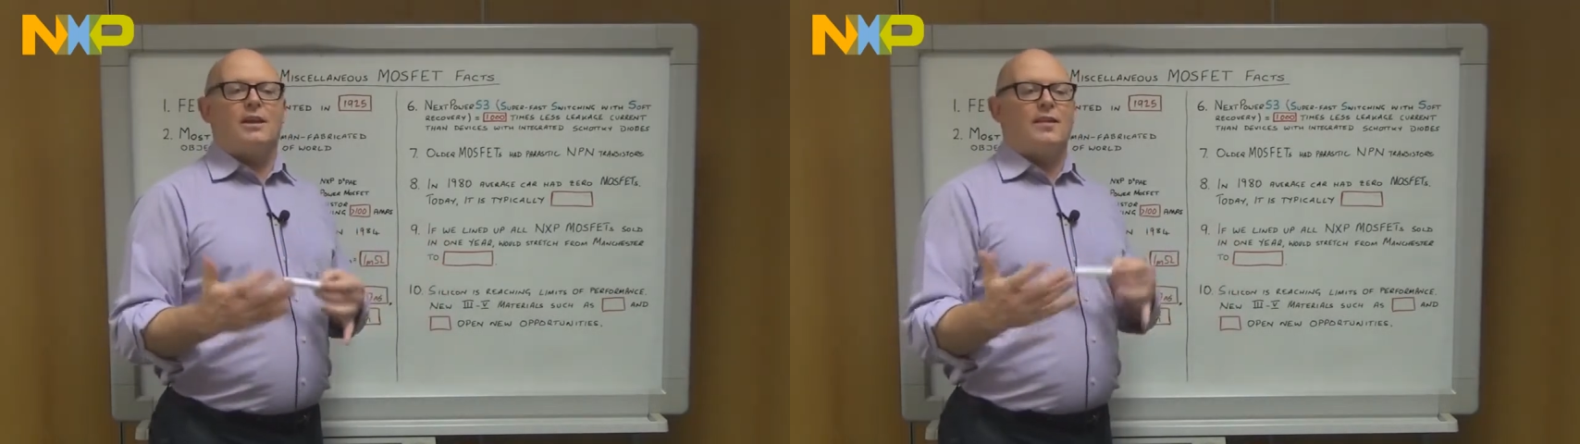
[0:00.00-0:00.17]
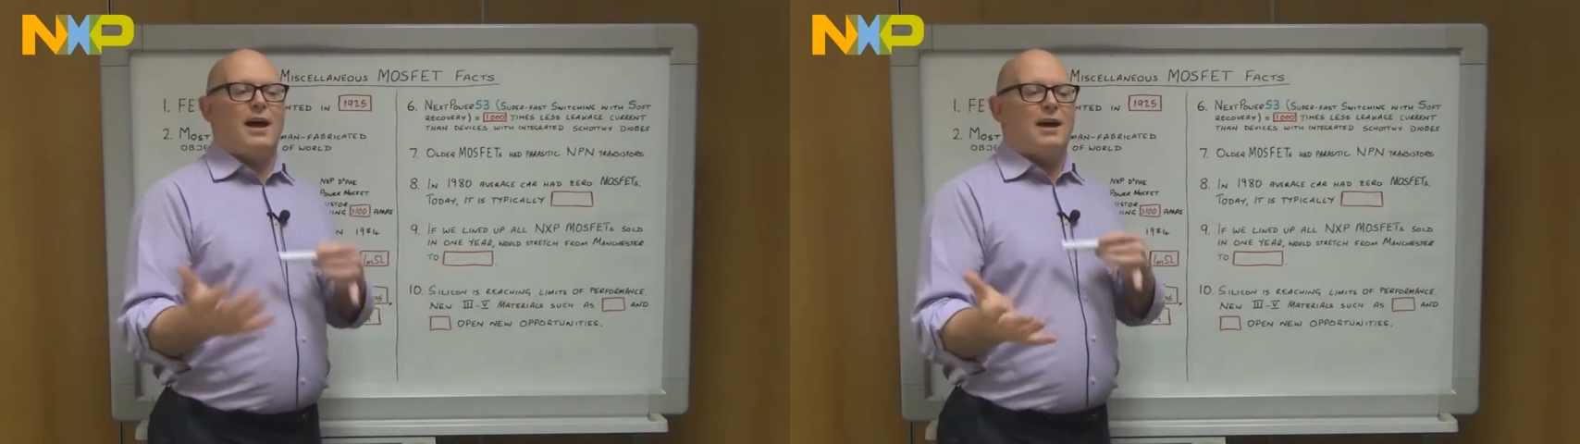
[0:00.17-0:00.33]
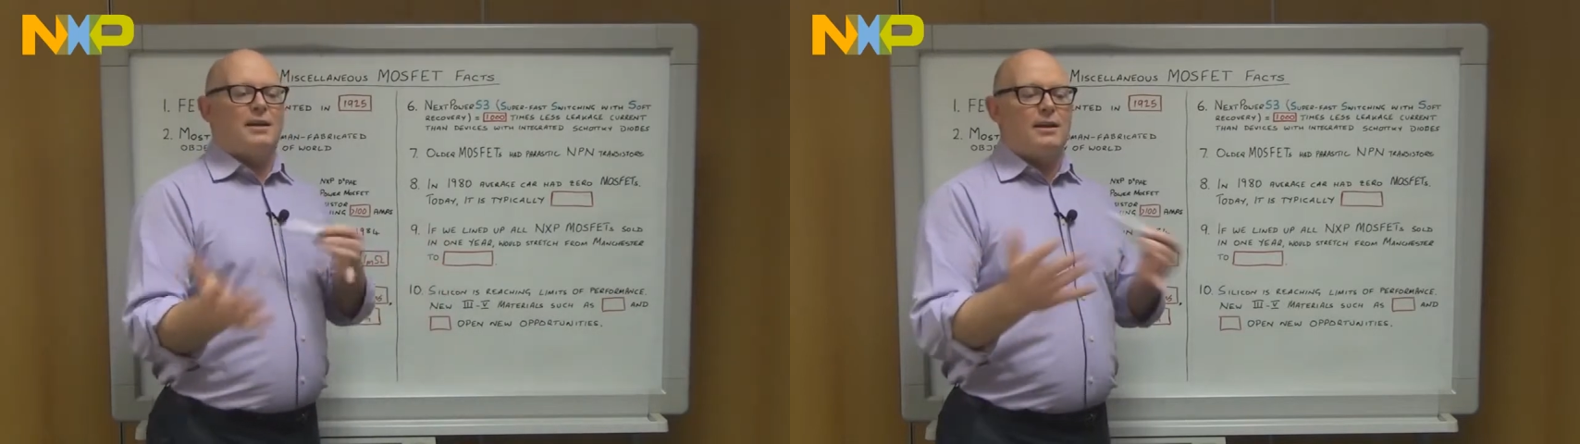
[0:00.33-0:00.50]
then
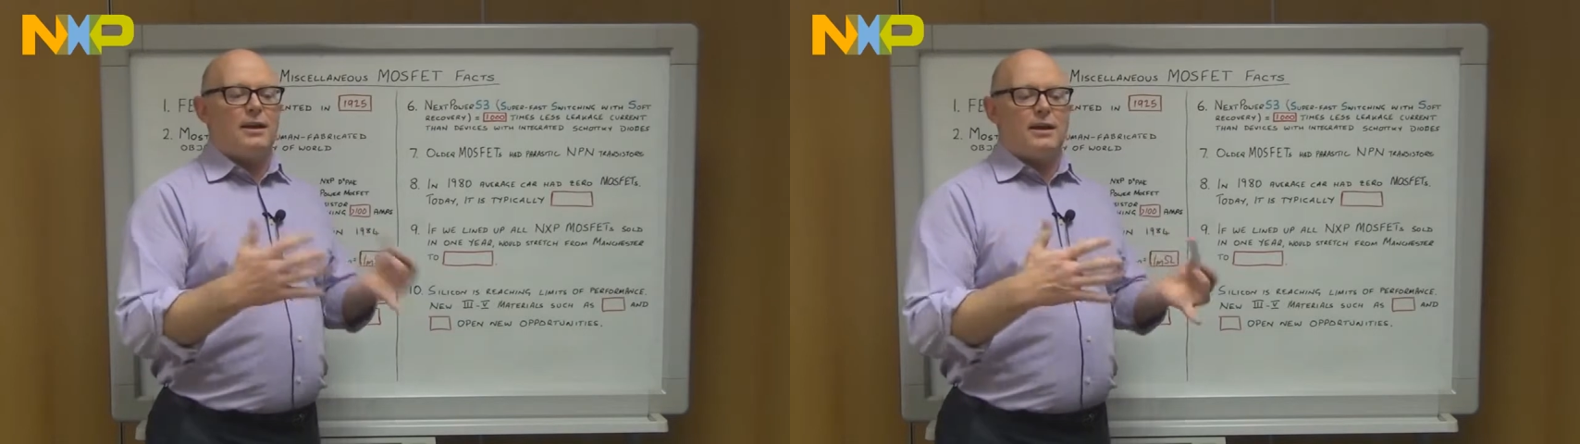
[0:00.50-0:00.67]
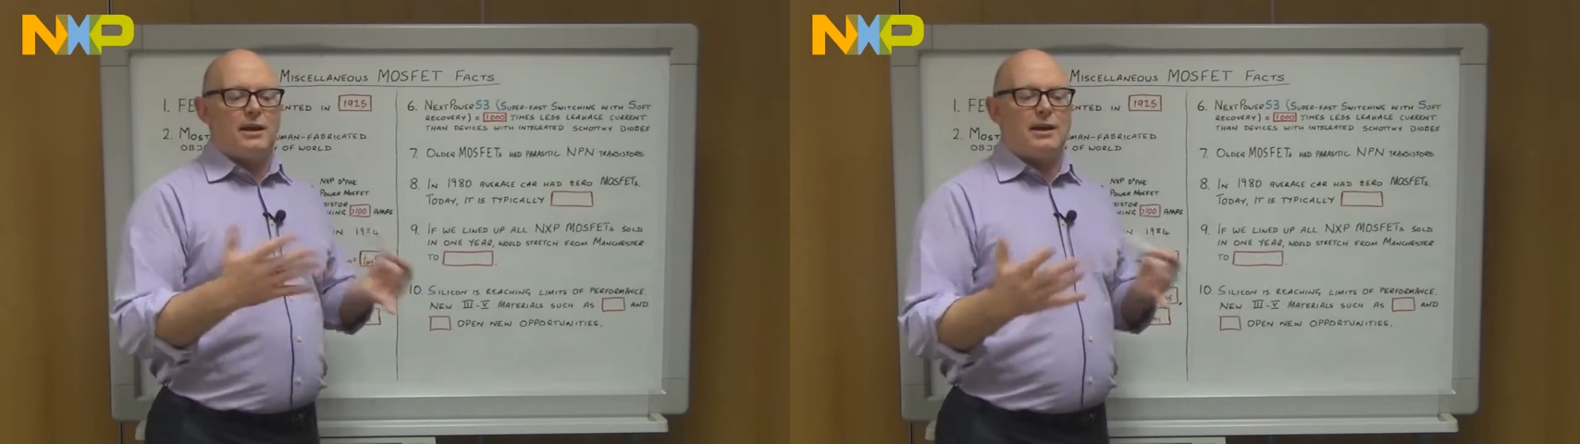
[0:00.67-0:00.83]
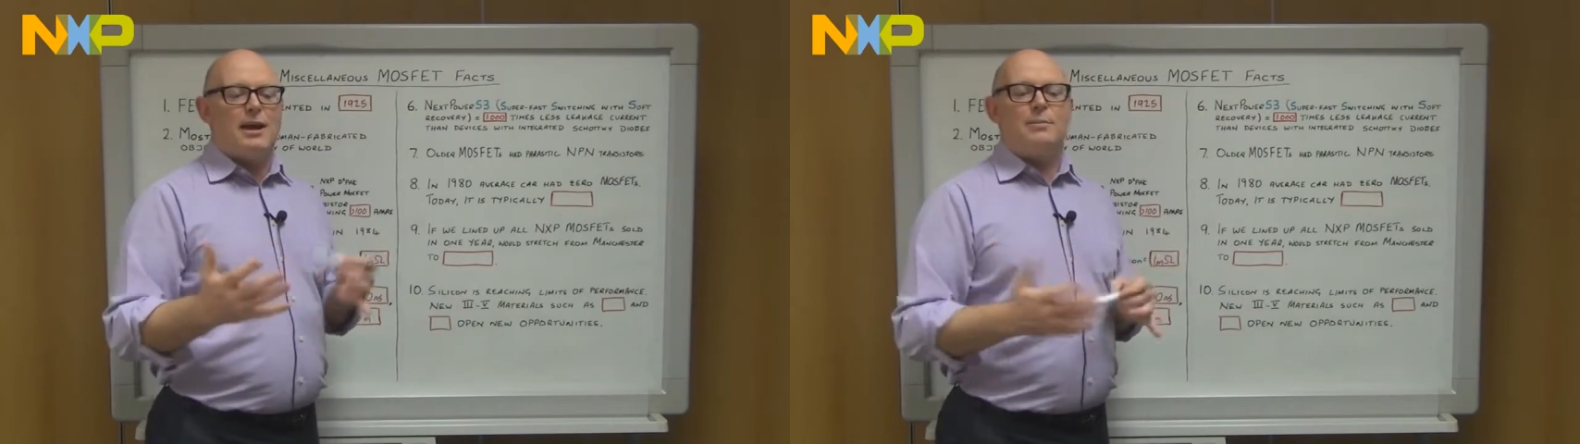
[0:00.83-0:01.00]
that
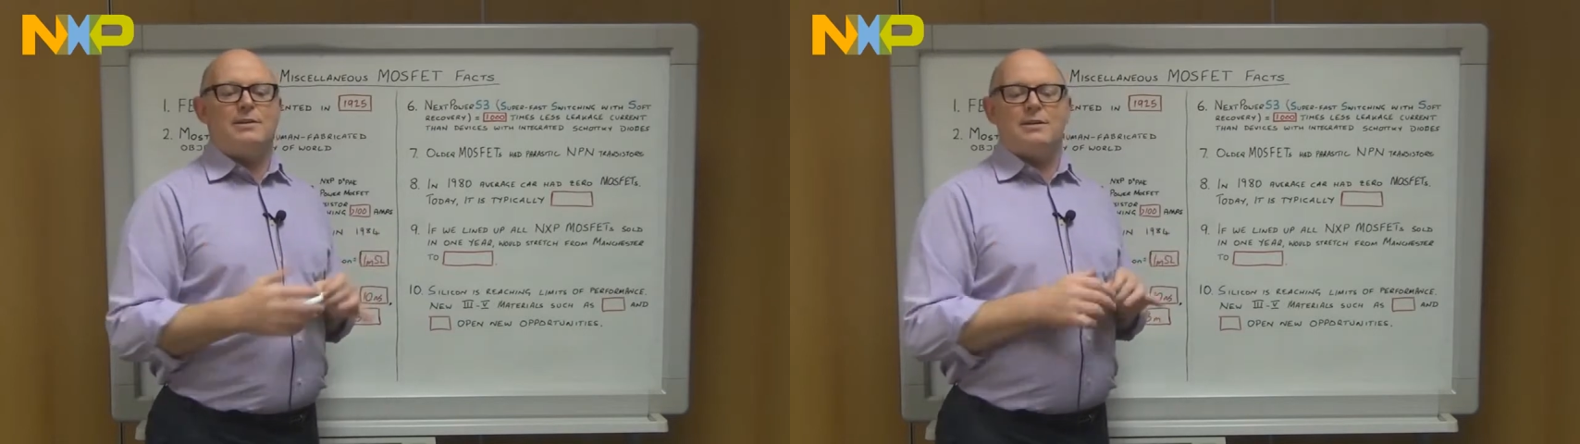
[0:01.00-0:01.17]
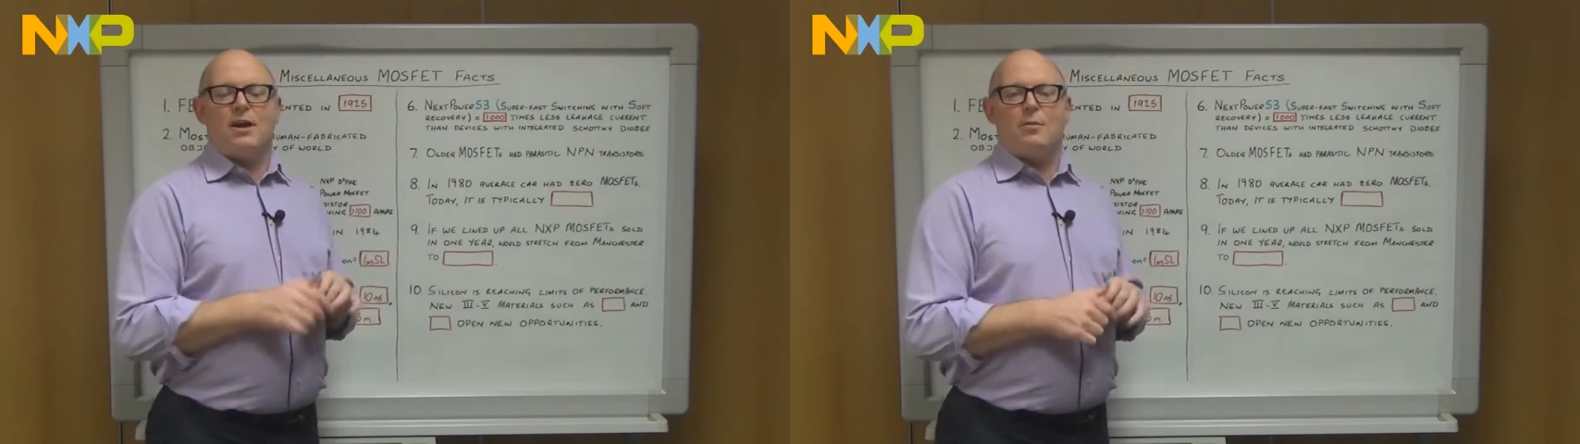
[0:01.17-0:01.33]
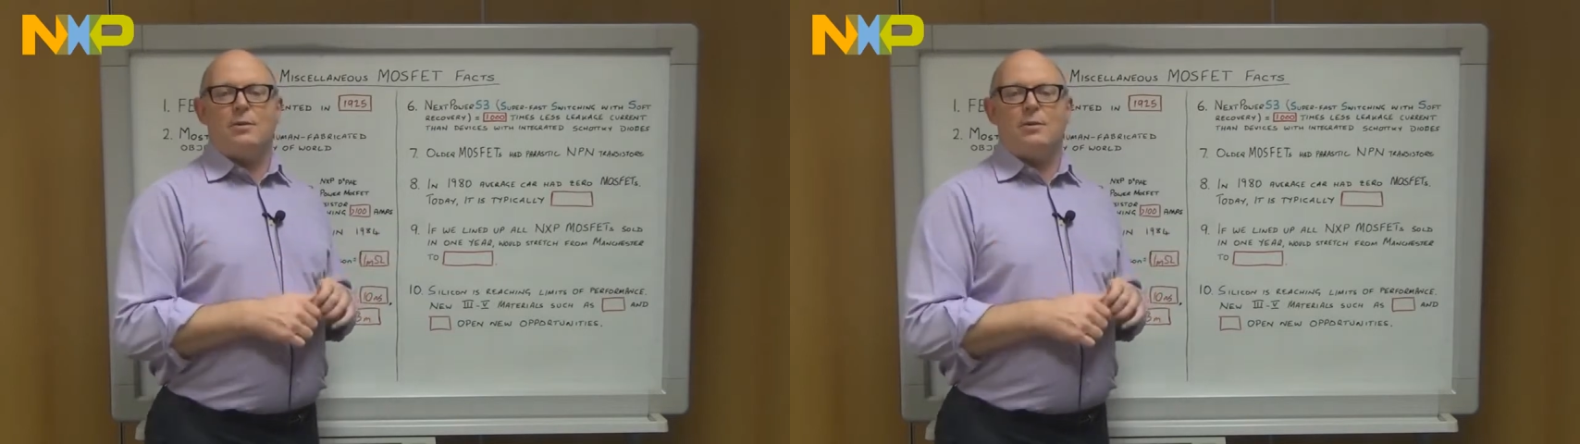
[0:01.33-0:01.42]
inhibits our